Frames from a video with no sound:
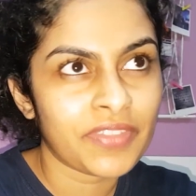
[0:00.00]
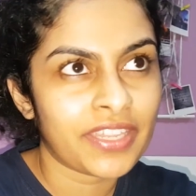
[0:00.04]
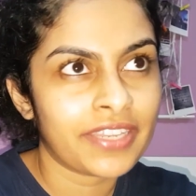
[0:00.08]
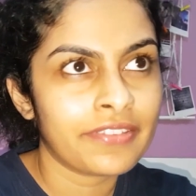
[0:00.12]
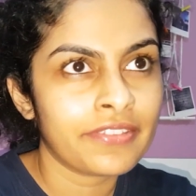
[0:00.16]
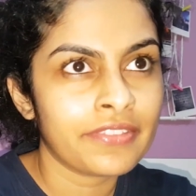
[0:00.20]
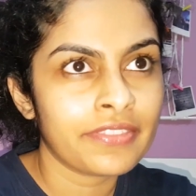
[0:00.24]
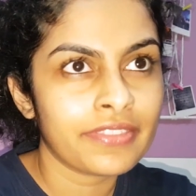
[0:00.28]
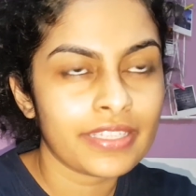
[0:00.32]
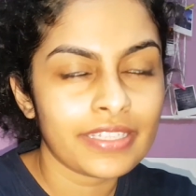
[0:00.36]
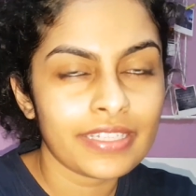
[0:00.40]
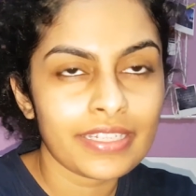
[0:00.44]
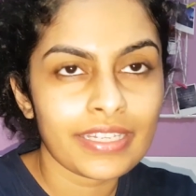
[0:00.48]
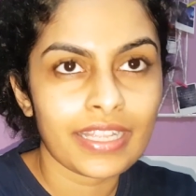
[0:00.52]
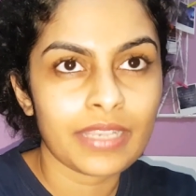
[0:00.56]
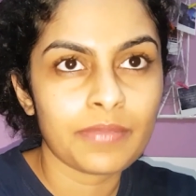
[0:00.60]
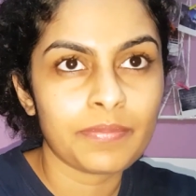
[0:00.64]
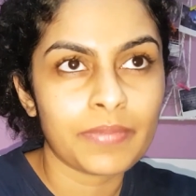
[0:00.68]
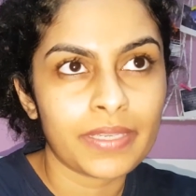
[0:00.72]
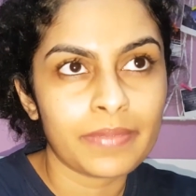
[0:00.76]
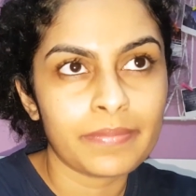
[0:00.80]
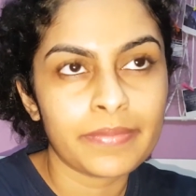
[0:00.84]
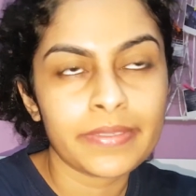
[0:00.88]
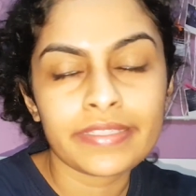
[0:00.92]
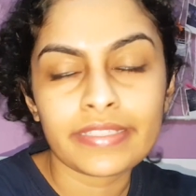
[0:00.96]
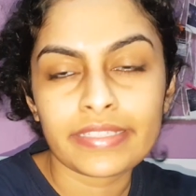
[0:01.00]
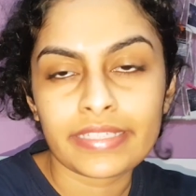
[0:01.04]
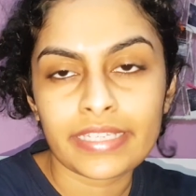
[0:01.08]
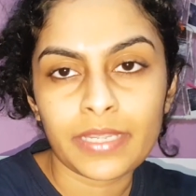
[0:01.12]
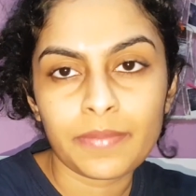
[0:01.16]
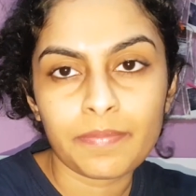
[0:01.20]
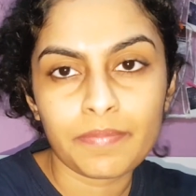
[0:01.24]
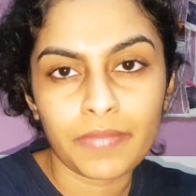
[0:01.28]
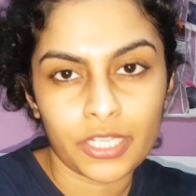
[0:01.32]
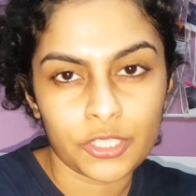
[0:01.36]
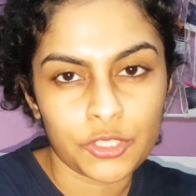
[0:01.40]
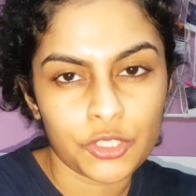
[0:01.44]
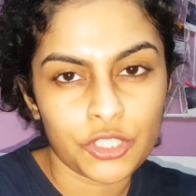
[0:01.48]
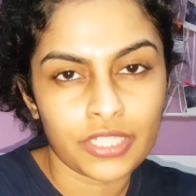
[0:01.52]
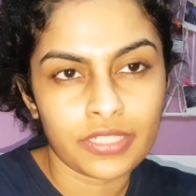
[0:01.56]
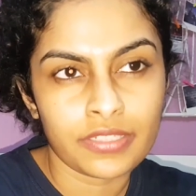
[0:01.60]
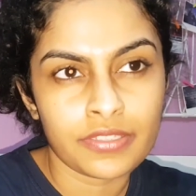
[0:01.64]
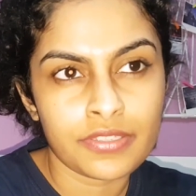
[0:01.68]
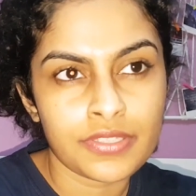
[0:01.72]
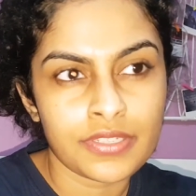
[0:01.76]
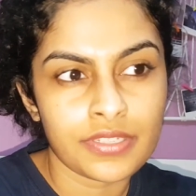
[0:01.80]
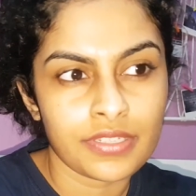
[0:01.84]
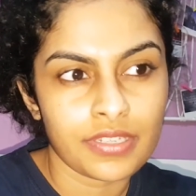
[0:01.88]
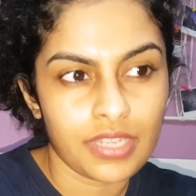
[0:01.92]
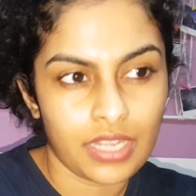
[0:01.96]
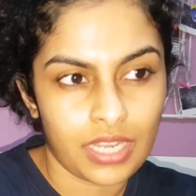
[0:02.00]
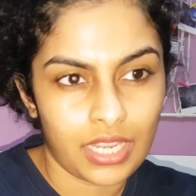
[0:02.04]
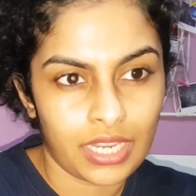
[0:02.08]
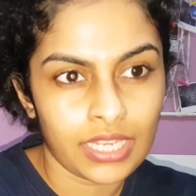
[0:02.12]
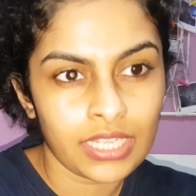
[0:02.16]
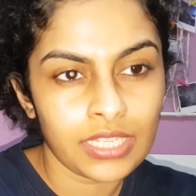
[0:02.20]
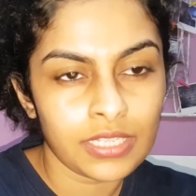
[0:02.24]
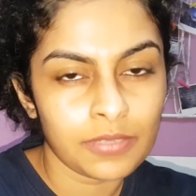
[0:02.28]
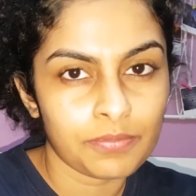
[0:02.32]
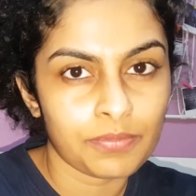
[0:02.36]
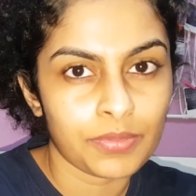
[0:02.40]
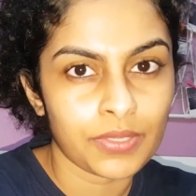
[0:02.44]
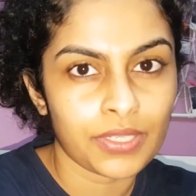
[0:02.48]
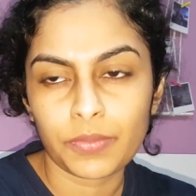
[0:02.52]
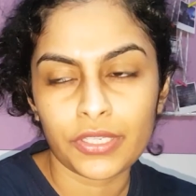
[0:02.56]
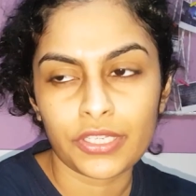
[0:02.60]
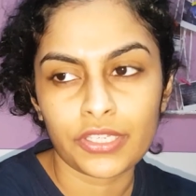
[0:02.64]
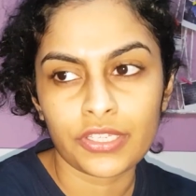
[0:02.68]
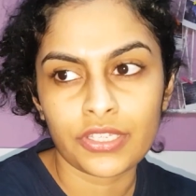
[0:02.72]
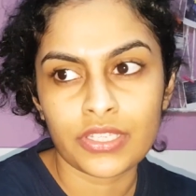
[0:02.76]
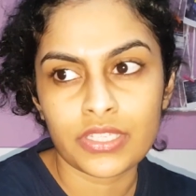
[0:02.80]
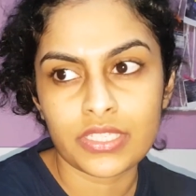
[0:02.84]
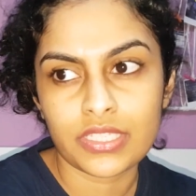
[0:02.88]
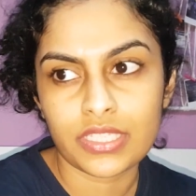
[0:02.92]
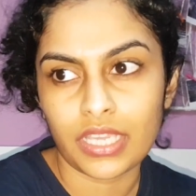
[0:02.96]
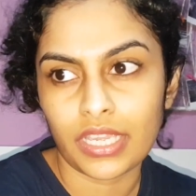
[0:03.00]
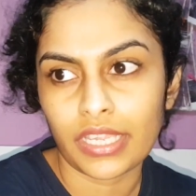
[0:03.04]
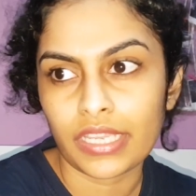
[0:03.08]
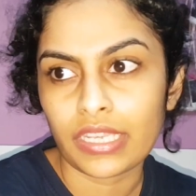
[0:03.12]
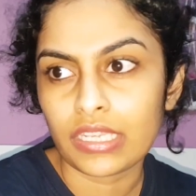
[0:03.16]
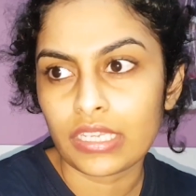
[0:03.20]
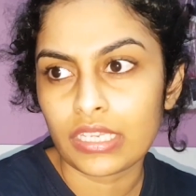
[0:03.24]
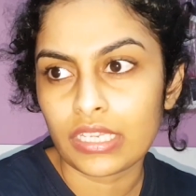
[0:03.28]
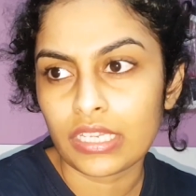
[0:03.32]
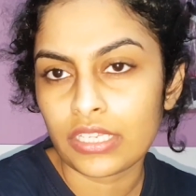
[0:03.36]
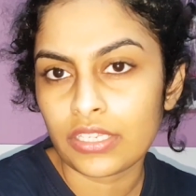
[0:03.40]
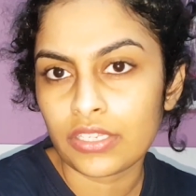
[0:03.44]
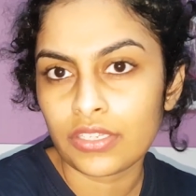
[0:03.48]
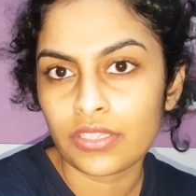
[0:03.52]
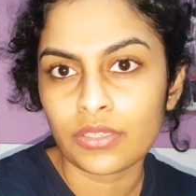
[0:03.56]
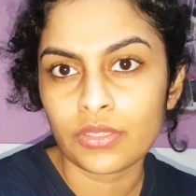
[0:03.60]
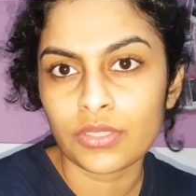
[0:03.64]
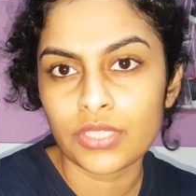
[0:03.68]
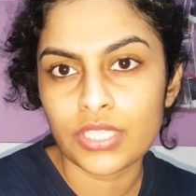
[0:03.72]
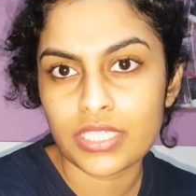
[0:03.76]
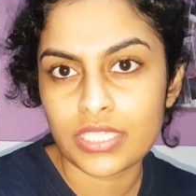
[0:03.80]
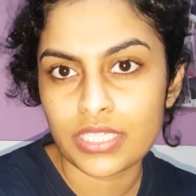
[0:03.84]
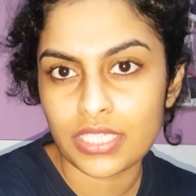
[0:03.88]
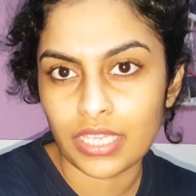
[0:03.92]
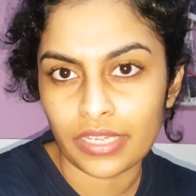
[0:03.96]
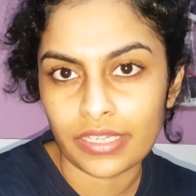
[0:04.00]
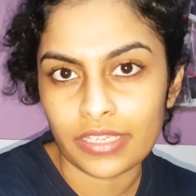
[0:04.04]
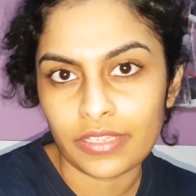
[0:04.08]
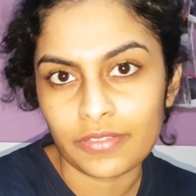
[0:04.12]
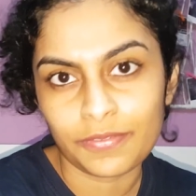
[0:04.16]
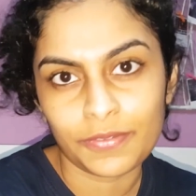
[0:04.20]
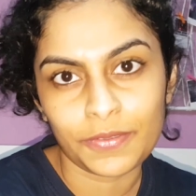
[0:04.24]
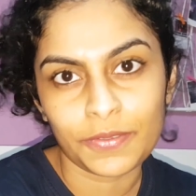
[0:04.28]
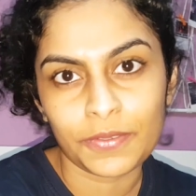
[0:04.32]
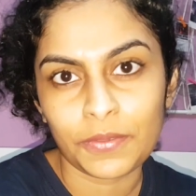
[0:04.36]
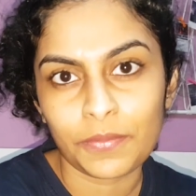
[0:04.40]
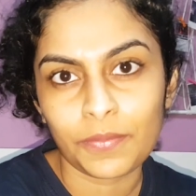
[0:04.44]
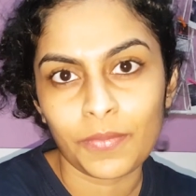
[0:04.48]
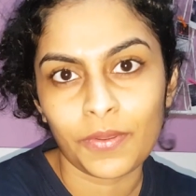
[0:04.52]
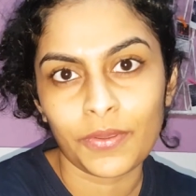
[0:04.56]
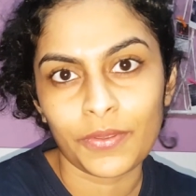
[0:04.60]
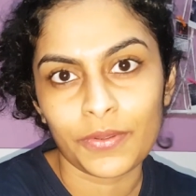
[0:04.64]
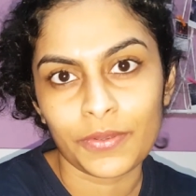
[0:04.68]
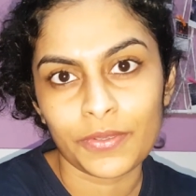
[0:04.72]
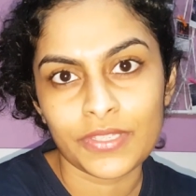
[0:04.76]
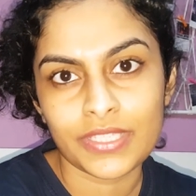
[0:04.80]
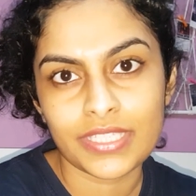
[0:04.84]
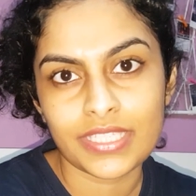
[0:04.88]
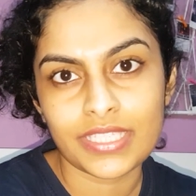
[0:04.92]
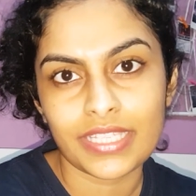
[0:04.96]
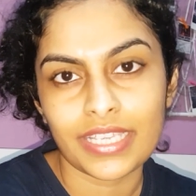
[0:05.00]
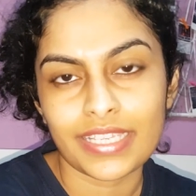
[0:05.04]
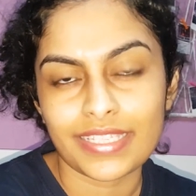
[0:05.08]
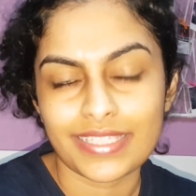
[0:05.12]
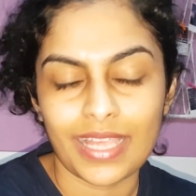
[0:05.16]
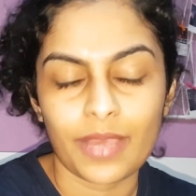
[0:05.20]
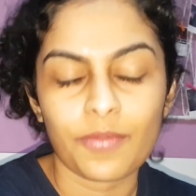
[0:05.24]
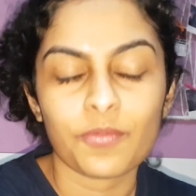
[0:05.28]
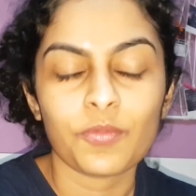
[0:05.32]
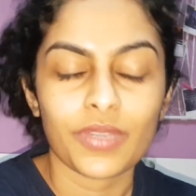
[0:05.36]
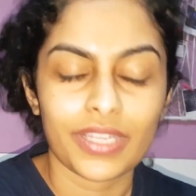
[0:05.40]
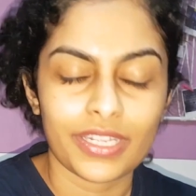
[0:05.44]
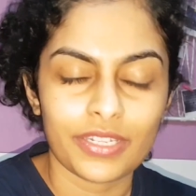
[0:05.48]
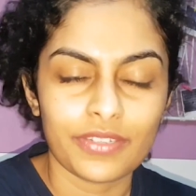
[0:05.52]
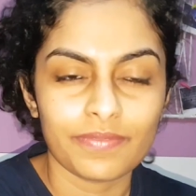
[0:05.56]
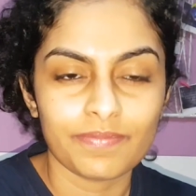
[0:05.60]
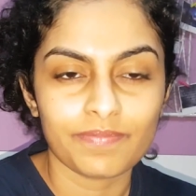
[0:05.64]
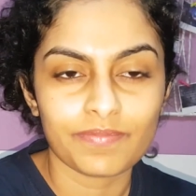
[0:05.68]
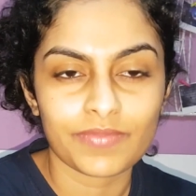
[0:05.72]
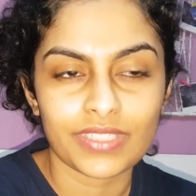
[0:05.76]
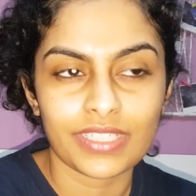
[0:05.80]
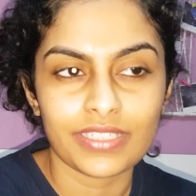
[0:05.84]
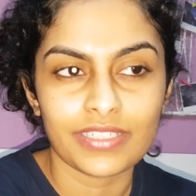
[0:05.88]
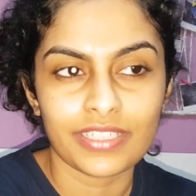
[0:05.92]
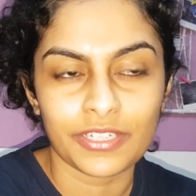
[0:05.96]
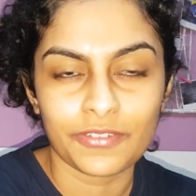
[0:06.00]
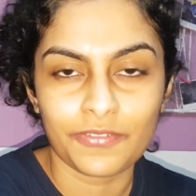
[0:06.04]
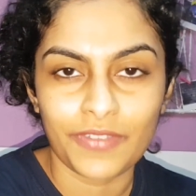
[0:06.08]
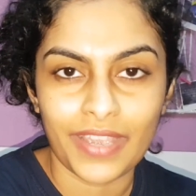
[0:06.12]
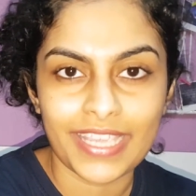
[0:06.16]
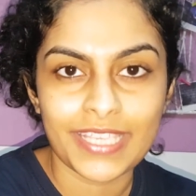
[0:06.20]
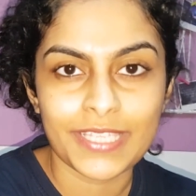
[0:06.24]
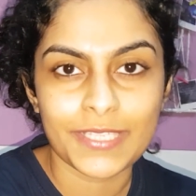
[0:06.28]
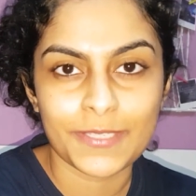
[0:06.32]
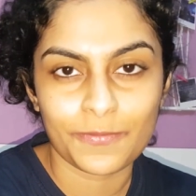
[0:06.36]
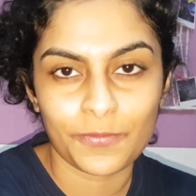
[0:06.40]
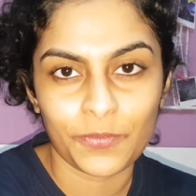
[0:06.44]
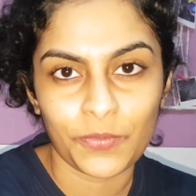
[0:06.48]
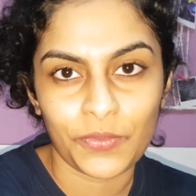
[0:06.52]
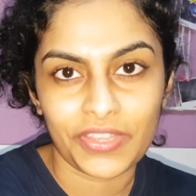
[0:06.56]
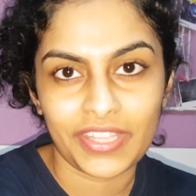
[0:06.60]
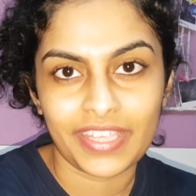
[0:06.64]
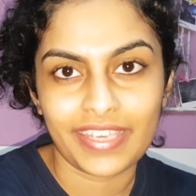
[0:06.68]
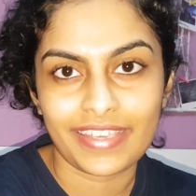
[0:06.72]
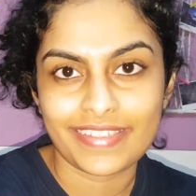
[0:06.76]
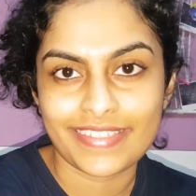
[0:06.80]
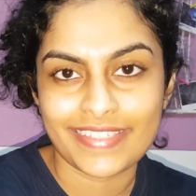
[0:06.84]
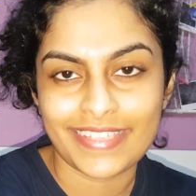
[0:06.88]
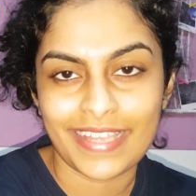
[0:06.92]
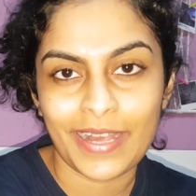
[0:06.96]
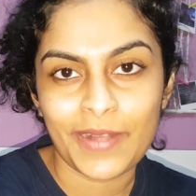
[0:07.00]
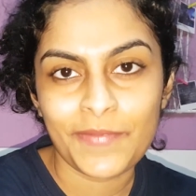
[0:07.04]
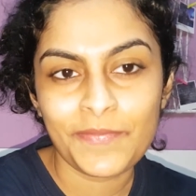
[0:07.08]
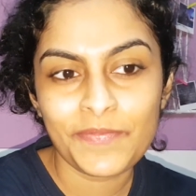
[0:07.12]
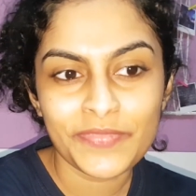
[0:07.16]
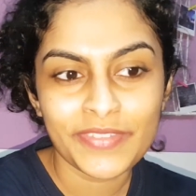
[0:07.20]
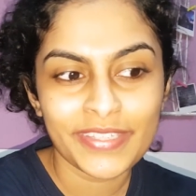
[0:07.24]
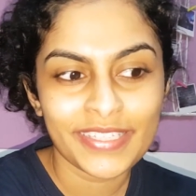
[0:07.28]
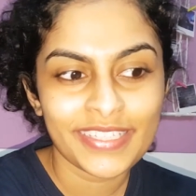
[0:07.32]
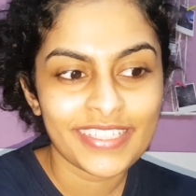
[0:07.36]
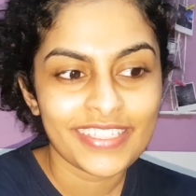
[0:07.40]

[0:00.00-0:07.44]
I don't think I'll be able to read much else tonight because I need to study for tomorrow's exam. Will revise for the exam.